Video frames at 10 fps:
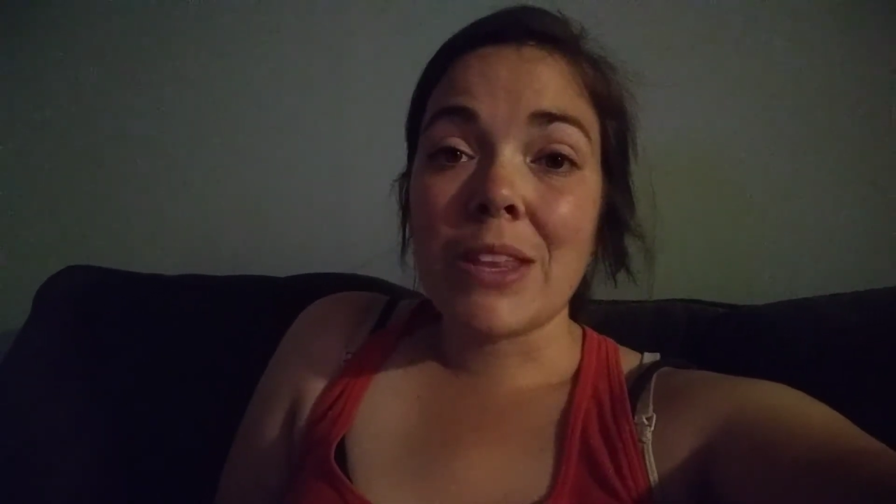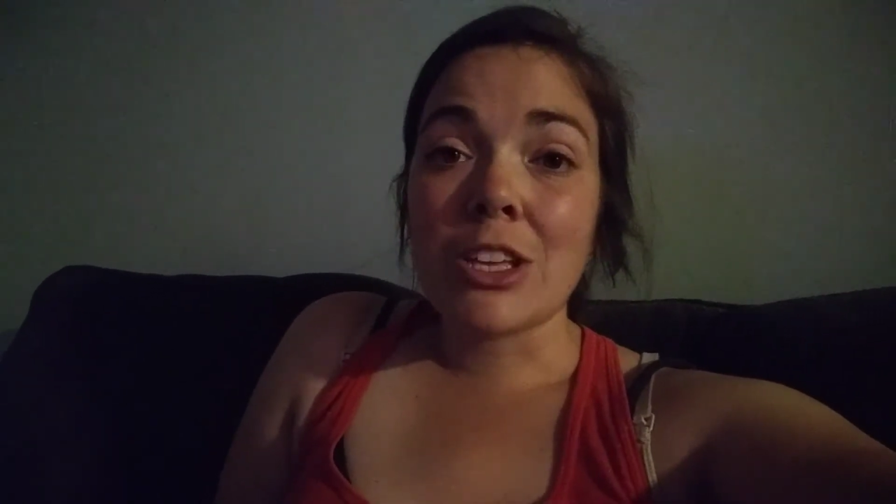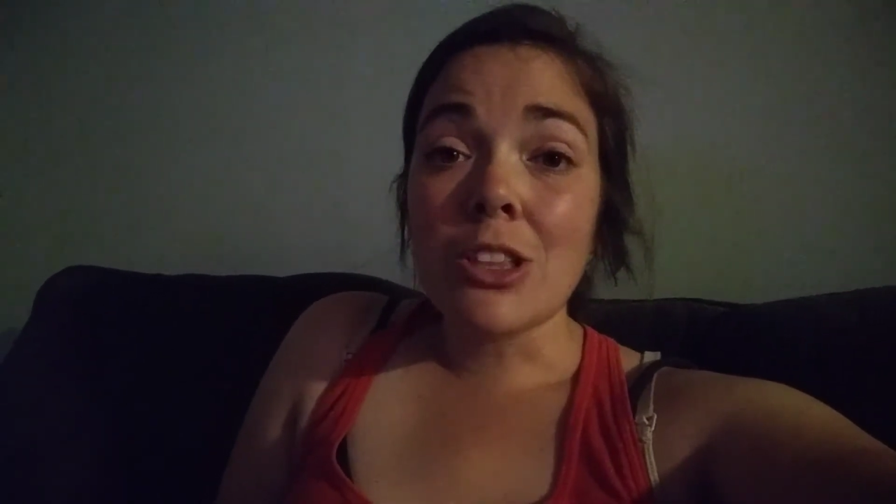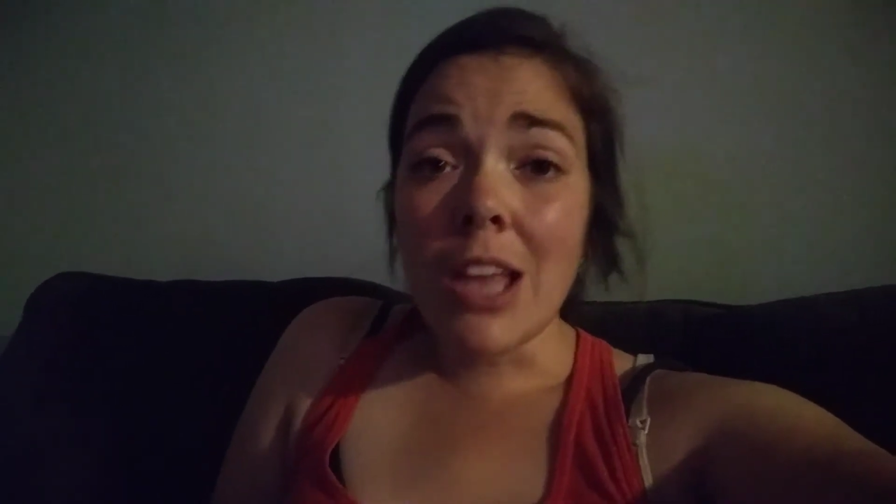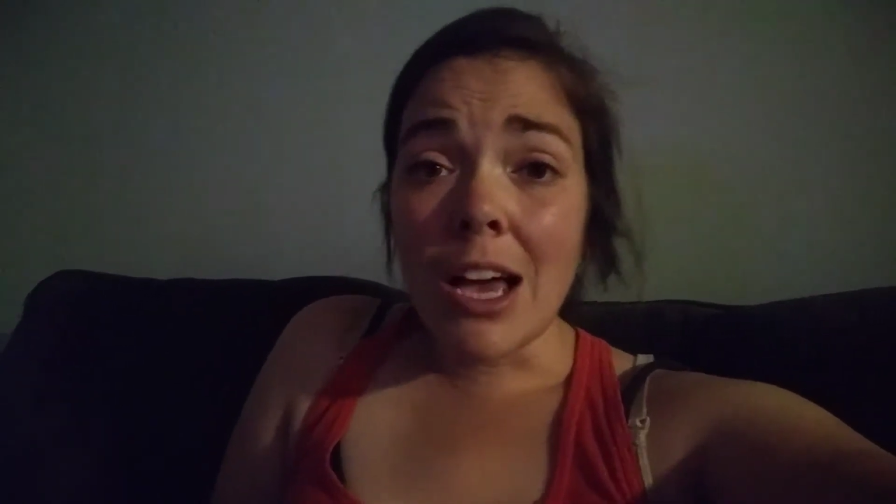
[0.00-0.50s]

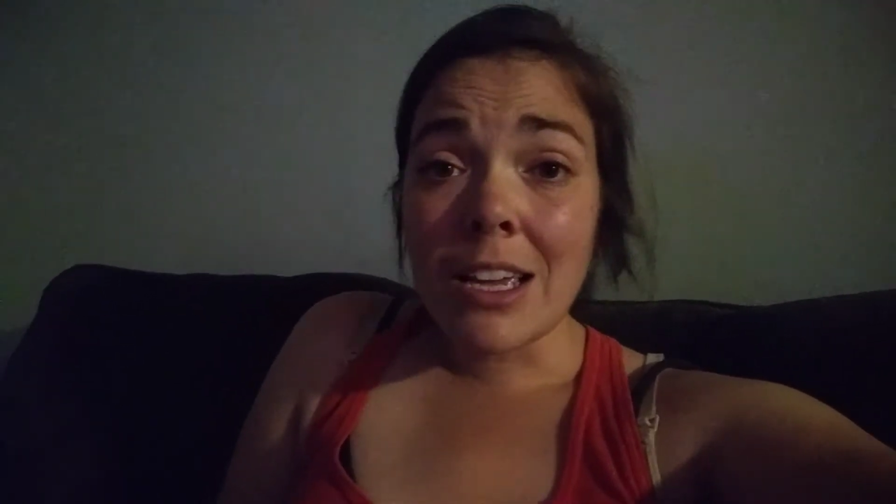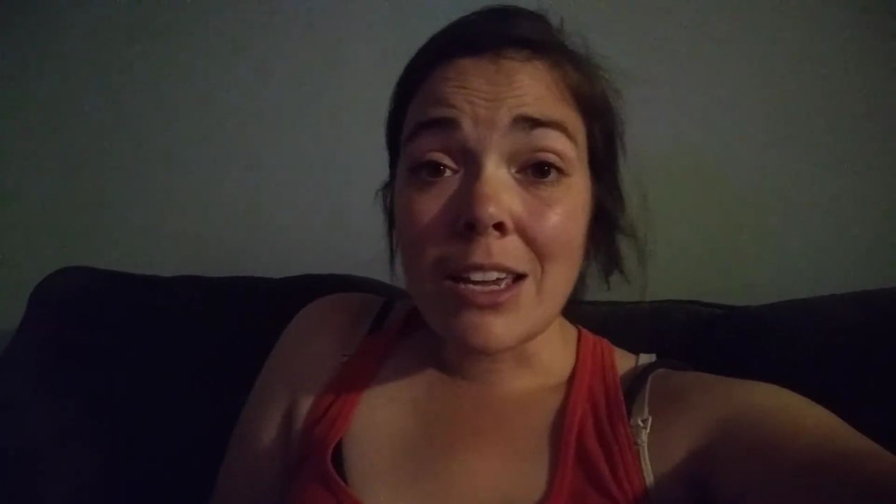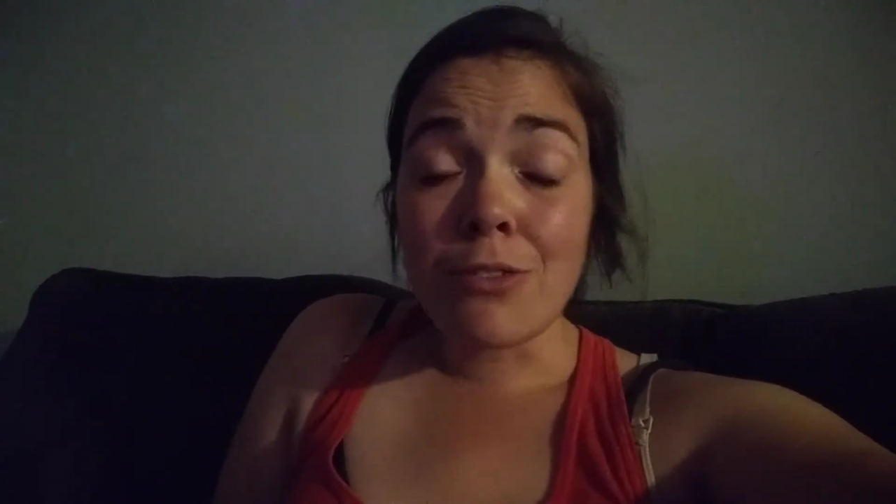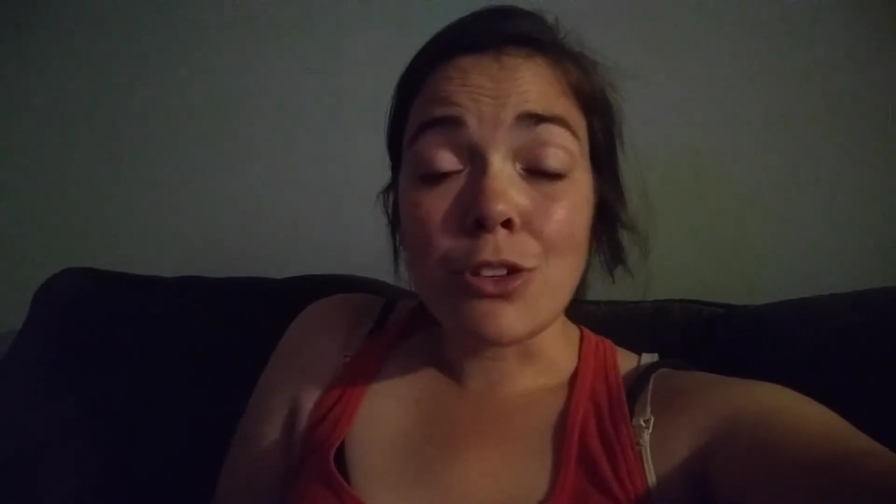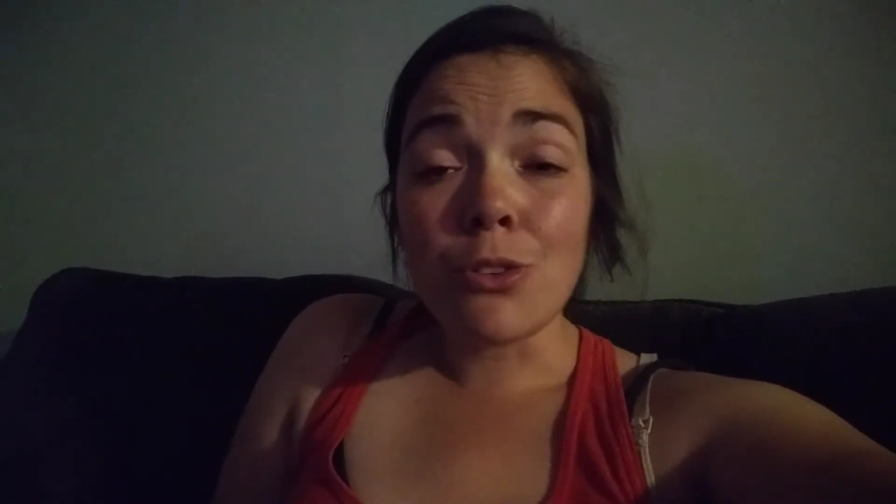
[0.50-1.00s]
Good luck
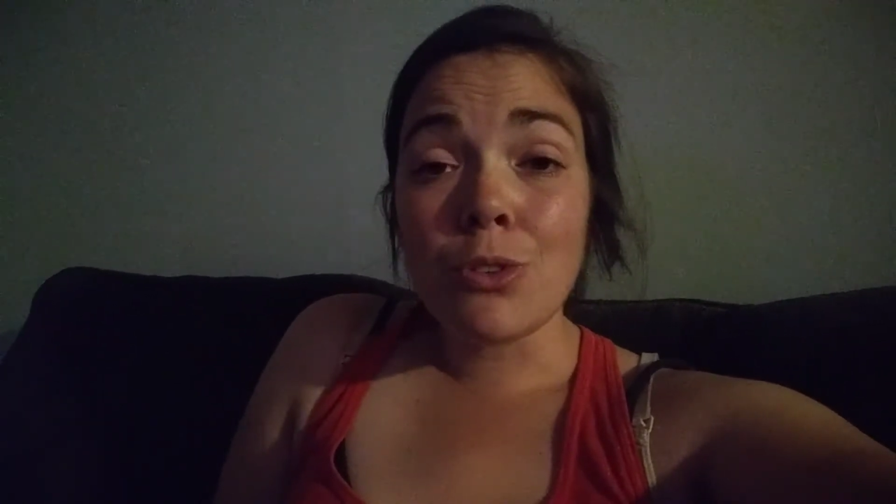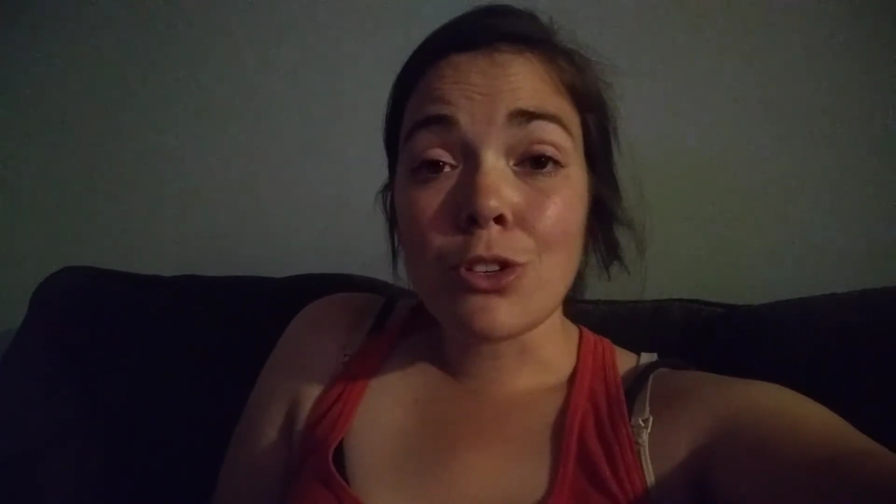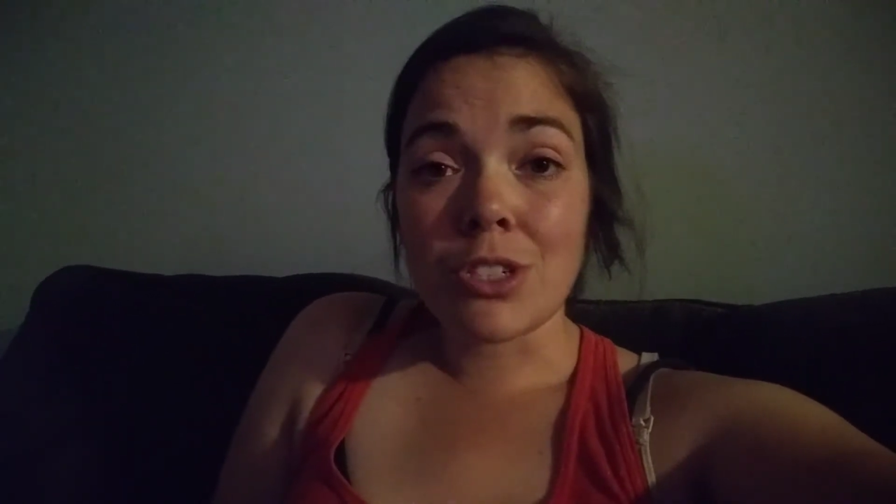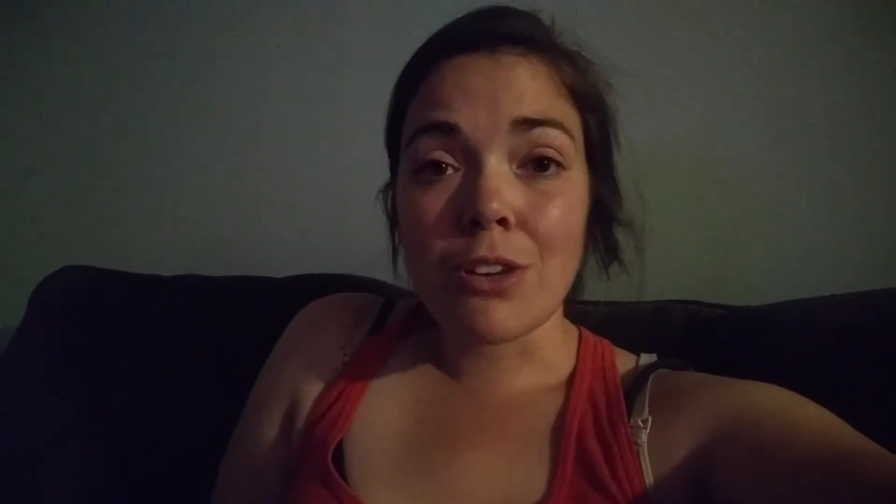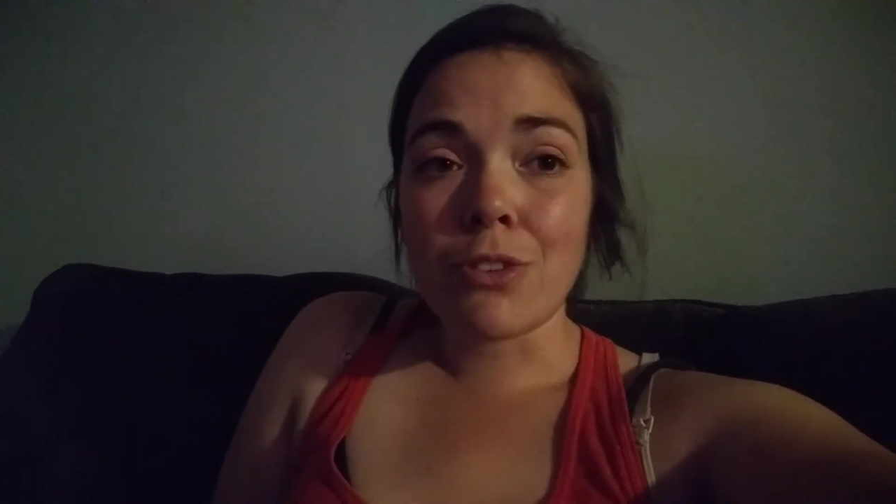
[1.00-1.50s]
if you
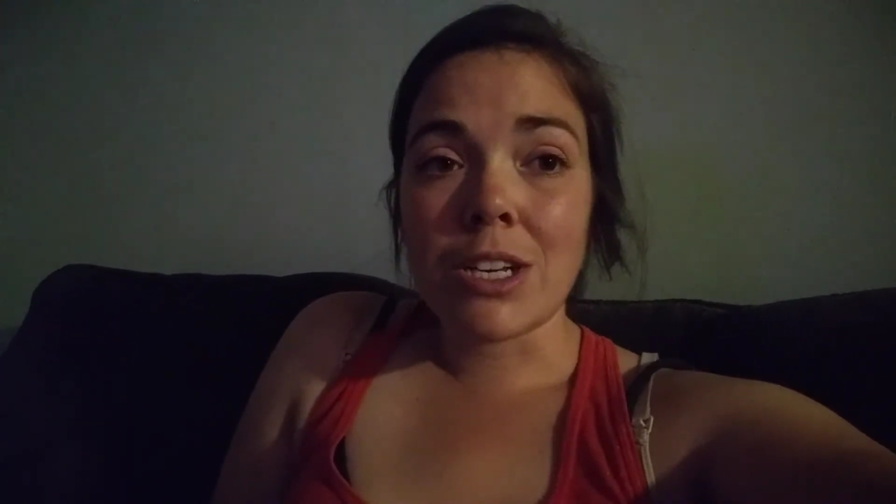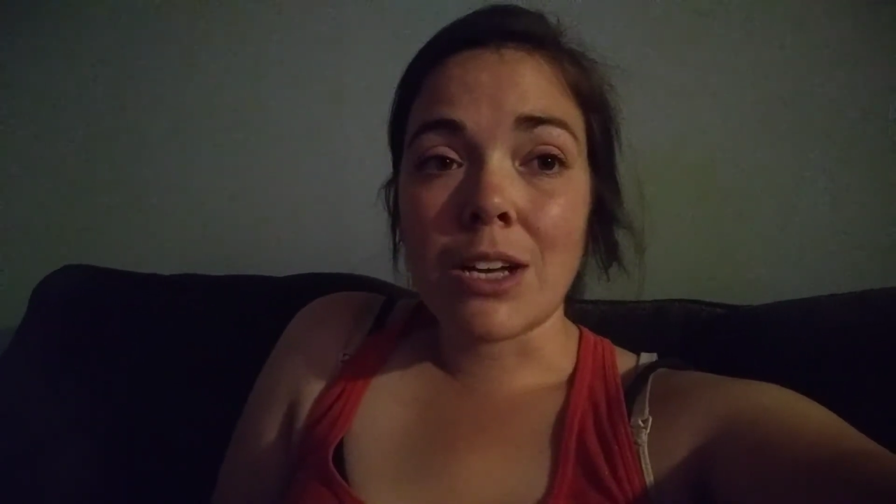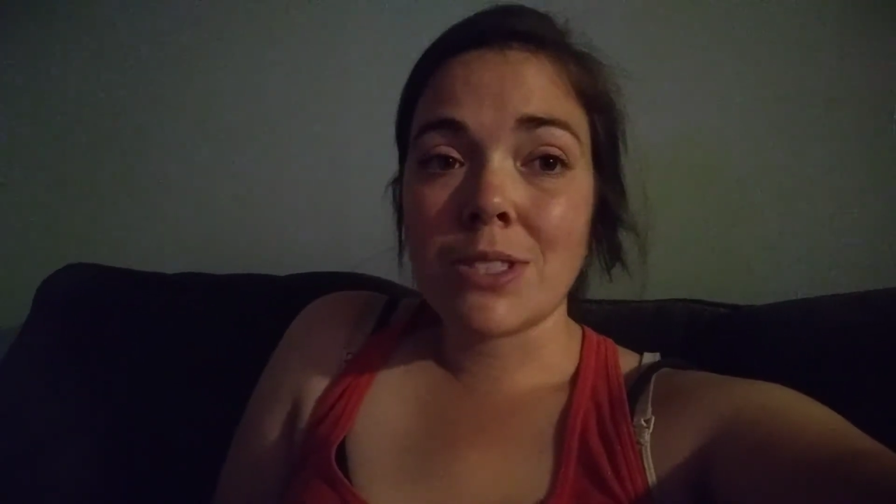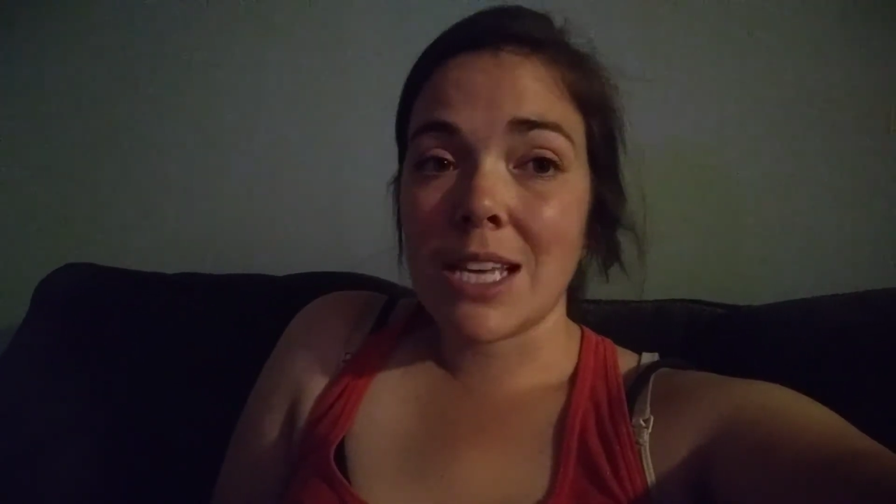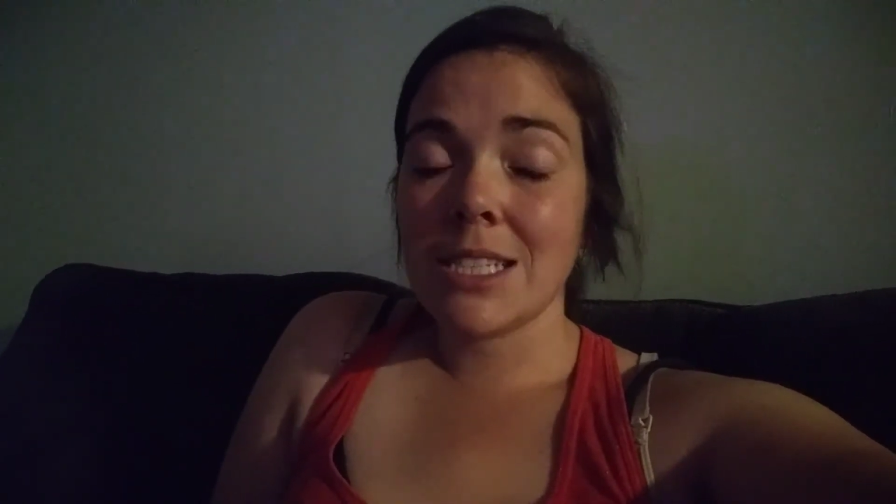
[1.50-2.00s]
yourself are
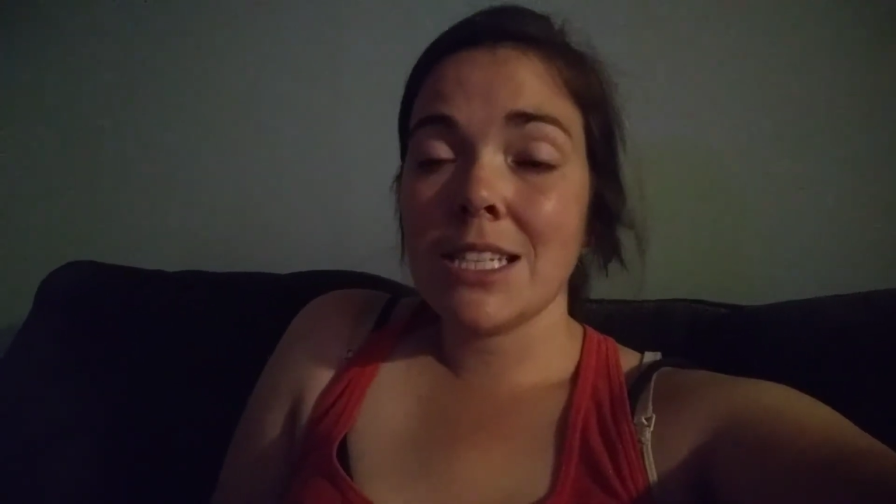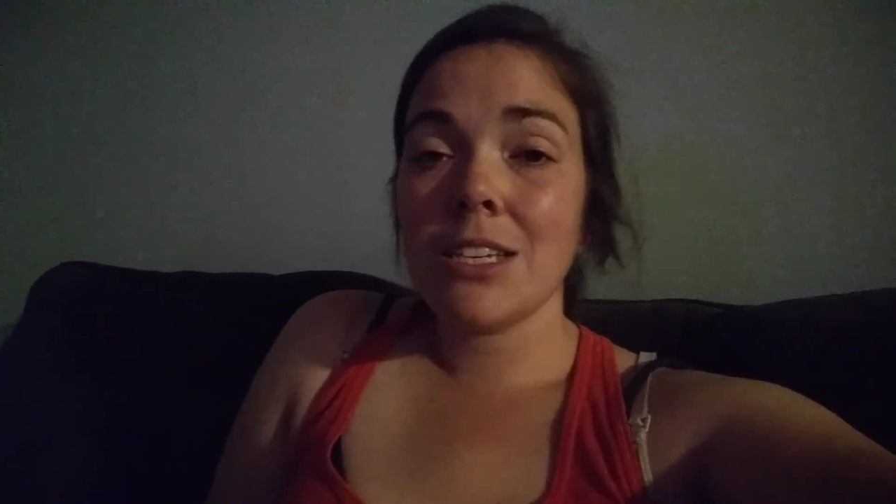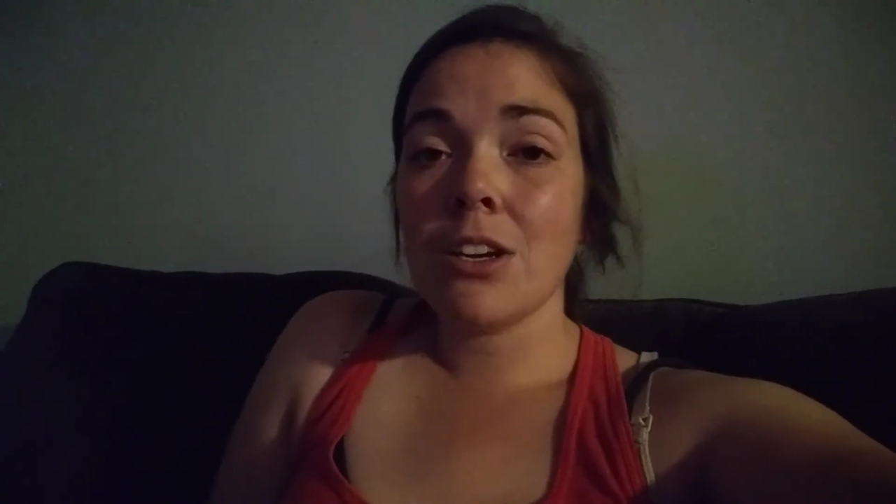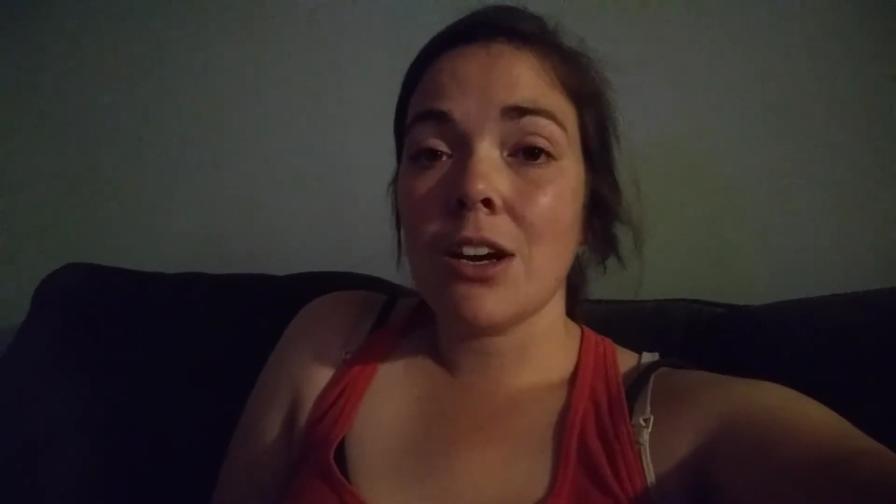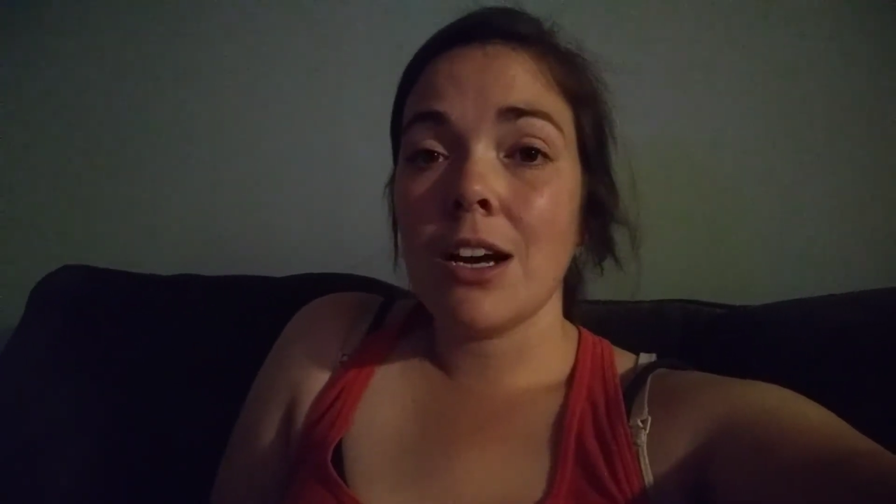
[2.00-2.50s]
downsizing.